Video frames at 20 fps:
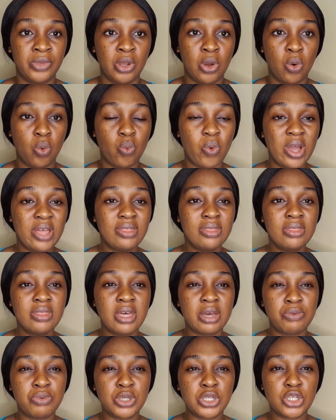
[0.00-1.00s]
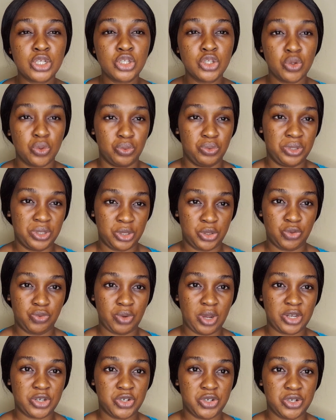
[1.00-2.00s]
when there is no
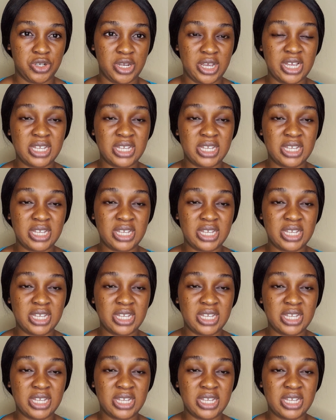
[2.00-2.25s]
distraction,